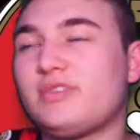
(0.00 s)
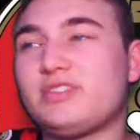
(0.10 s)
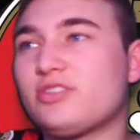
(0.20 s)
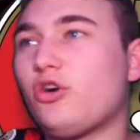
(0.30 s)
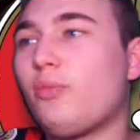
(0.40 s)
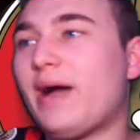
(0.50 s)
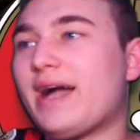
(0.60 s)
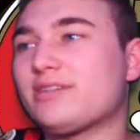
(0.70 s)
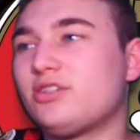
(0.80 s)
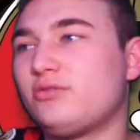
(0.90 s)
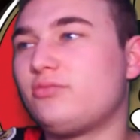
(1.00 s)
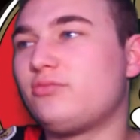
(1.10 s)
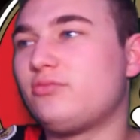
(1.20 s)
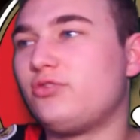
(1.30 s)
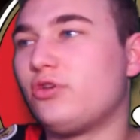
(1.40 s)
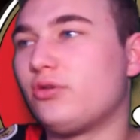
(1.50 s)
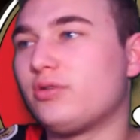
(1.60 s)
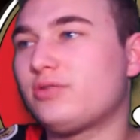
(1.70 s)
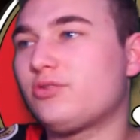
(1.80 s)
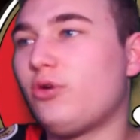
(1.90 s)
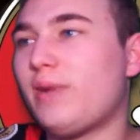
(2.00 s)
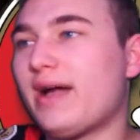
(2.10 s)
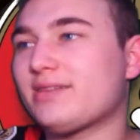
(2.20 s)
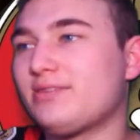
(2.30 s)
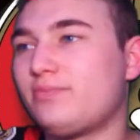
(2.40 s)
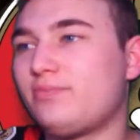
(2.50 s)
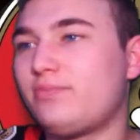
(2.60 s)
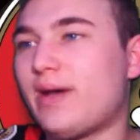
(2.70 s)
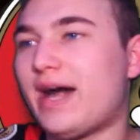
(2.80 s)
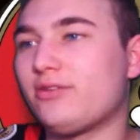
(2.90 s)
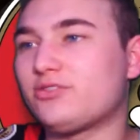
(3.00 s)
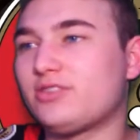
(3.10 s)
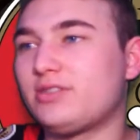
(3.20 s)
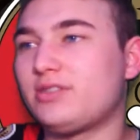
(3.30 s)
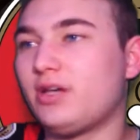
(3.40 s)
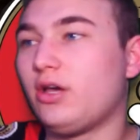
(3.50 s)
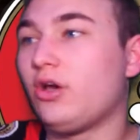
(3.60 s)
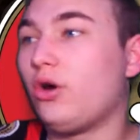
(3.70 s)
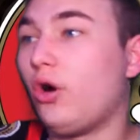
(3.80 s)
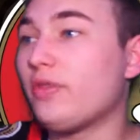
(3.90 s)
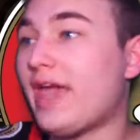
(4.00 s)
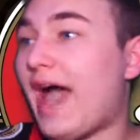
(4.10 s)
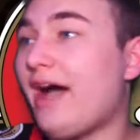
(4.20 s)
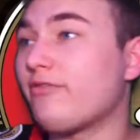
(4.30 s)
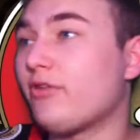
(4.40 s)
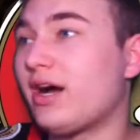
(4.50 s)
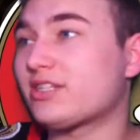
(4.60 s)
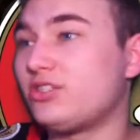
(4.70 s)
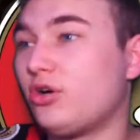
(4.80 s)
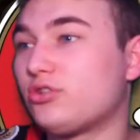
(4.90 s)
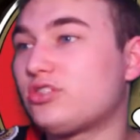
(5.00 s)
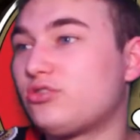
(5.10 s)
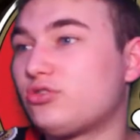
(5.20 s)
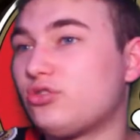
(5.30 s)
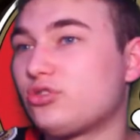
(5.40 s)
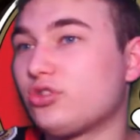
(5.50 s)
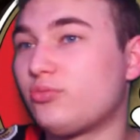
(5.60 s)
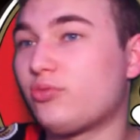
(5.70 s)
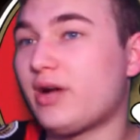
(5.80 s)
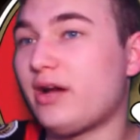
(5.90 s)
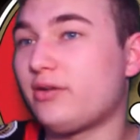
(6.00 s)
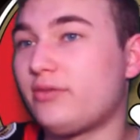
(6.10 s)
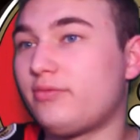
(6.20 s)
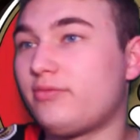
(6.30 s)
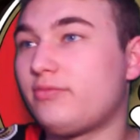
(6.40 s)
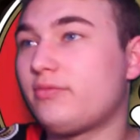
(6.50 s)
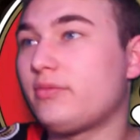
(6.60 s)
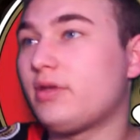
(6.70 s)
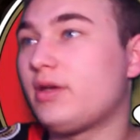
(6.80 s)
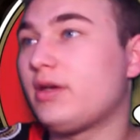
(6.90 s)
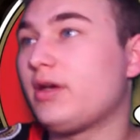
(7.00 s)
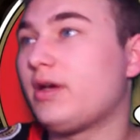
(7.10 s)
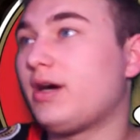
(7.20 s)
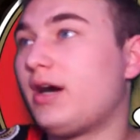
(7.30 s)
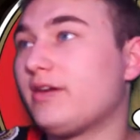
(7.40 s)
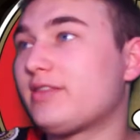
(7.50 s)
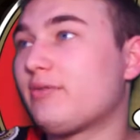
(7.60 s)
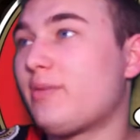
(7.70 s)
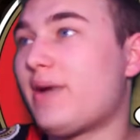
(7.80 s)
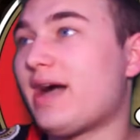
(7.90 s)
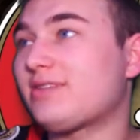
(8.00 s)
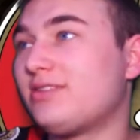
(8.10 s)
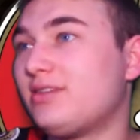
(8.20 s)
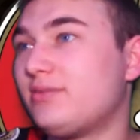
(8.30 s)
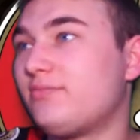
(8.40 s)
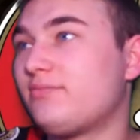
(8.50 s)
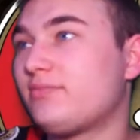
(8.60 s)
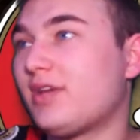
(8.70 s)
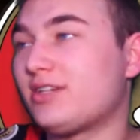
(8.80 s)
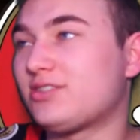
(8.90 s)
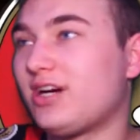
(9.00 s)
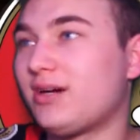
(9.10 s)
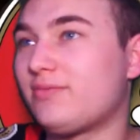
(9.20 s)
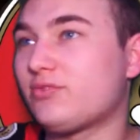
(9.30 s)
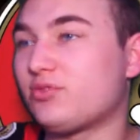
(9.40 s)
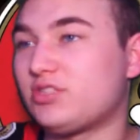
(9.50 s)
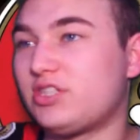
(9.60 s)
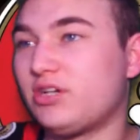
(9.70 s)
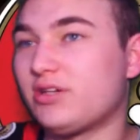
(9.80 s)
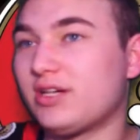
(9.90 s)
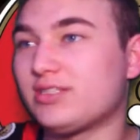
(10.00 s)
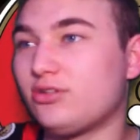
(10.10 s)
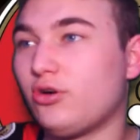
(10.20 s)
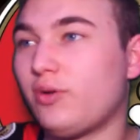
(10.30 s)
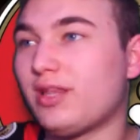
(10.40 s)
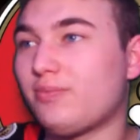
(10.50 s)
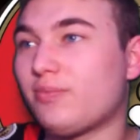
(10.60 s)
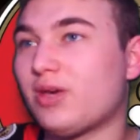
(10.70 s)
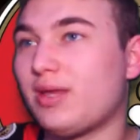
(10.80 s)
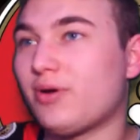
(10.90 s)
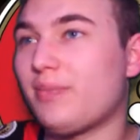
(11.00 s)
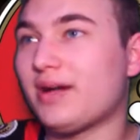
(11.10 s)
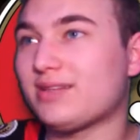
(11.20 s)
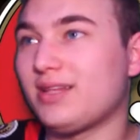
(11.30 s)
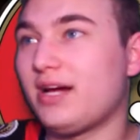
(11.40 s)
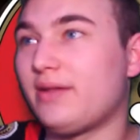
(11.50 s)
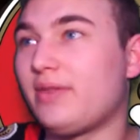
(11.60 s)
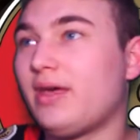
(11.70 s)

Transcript: Go back to North. Go back to Balderson. Oh, they have. Oh, actually, no. It's Stutzla, Brown, and I thought they went back to the. I saw Chris Tierney. I said, no way. They brought back the line.